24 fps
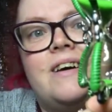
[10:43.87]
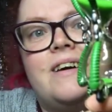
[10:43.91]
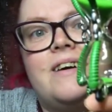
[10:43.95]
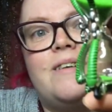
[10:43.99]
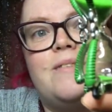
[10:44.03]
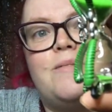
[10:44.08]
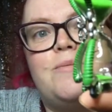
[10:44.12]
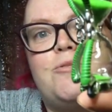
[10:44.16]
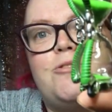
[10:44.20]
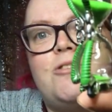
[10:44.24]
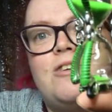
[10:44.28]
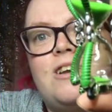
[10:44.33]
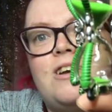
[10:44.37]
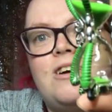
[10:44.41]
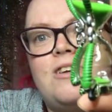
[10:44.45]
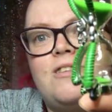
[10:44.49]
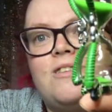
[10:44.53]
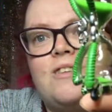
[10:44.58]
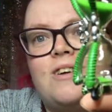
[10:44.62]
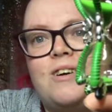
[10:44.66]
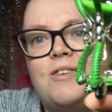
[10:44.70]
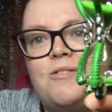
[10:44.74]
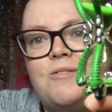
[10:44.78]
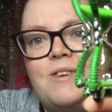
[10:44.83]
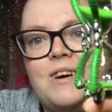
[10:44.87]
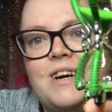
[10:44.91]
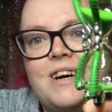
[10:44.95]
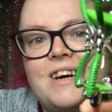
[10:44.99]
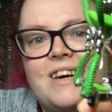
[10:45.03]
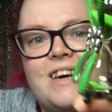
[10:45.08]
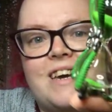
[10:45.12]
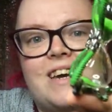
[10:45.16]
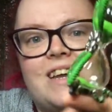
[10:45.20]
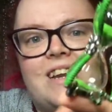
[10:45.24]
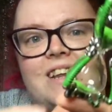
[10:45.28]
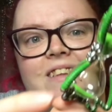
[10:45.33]
Full on like
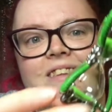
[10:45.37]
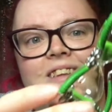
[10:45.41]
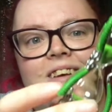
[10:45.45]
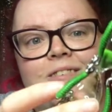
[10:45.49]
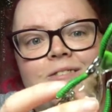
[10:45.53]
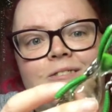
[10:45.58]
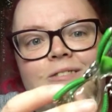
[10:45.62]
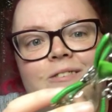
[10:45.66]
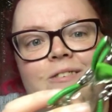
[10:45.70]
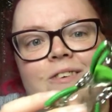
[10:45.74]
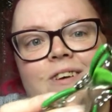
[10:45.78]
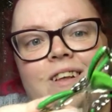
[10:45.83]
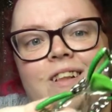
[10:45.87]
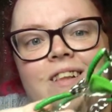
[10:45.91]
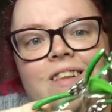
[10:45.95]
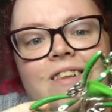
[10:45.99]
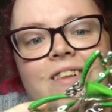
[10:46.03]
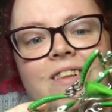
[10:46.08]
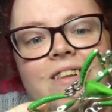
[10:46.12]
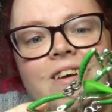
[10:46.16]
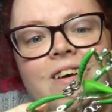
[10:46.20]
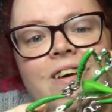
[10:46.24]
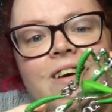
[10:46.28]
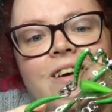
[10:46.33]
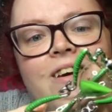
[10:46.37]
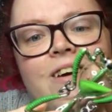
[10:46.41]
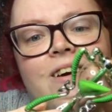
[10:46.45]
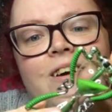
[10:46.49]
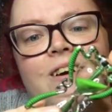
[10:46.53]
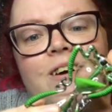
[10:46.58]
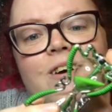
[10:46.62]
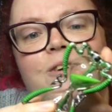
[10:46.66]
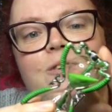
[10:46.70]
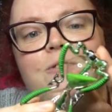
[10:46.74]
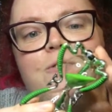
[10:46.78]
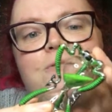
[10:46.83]
working of everything.
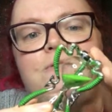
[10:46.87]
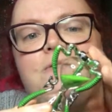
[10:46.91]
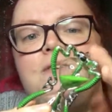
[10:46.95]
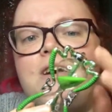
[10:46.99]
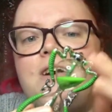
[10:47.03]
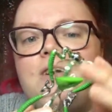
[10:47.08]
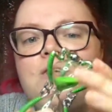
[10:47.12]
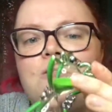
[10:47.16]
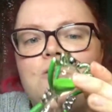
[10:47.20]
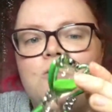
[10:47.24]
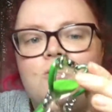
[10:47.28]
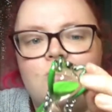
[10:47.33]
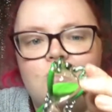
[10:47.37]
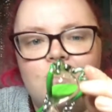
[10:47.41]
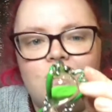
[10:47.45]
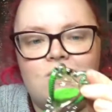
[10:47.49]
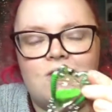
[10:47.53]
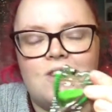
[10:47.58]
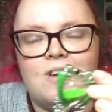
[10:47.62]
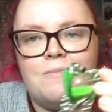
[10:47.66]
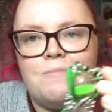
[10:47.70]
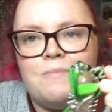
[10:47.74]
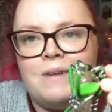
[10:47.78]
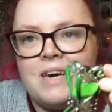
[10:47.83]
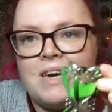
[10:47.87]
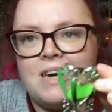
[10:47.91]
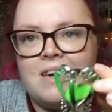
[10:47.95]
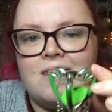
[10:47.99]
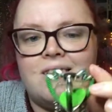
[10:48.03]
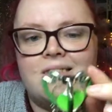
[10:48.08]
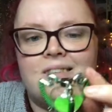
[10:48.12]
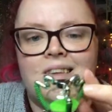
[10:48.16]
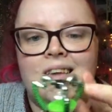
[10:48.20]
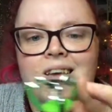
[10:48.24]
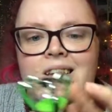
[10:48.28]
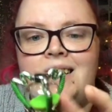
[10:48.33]
It feels
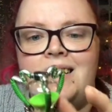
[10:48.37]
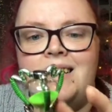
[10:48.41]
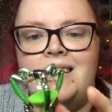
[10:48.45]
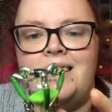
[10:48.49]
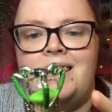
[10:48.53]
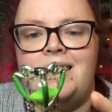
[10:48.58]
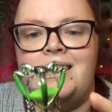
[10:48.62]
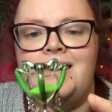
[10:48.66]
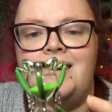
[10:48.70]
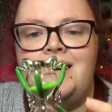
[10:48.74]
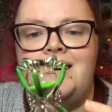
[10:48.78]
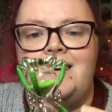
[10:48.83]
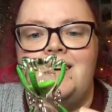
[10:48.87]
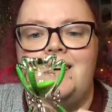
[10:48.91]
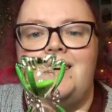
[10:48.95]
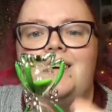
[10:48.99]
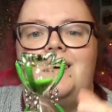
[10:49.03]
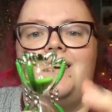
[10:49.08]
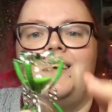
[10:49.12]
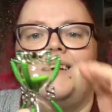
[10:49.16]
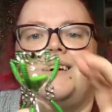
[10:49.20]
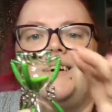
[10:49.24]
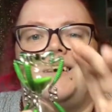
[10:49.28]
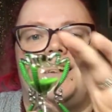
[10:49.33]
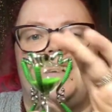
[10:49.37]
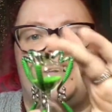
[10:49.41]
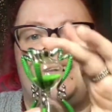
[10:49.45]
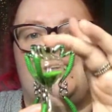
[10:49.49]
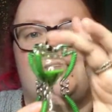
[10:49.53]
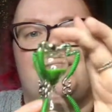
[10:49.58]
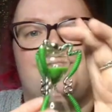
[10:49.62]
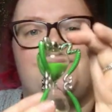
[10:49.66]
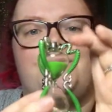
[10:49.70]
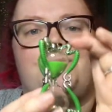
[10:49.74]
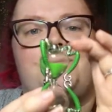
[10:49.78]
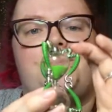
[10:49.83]
amazing, like
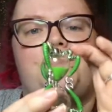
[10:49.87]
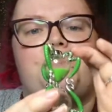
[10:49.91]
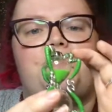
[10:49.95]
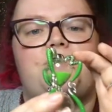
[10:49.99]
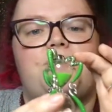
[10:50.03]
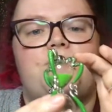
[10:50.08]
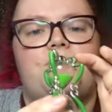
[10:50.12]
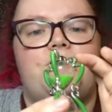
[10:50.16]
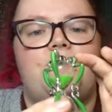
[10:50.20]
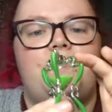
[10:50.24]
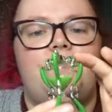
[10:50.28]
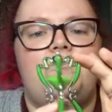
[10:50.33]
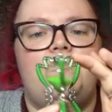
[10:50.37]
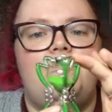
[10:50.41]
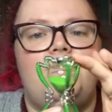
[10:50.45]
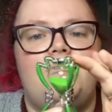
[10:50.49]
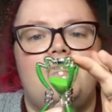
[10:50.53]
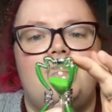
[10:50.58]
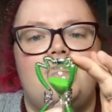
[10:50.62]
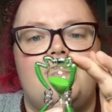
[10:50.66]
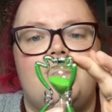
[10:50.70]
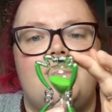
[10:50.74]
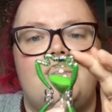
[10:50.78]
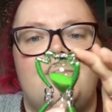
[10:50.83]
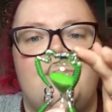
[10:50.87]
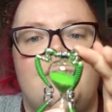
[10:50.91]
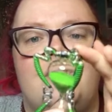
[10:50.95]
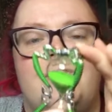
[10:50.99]
the